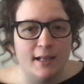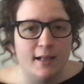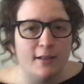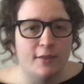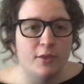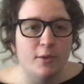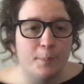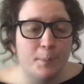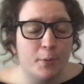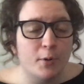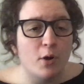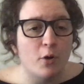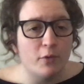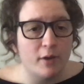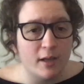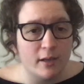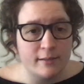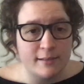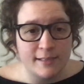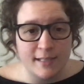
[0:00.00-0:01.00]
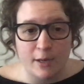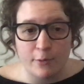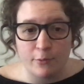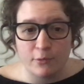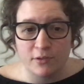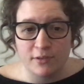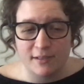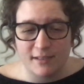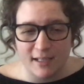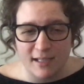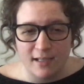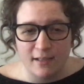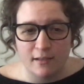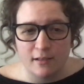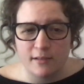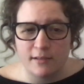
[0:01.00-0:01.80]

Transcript: the pronouns that we'll see in the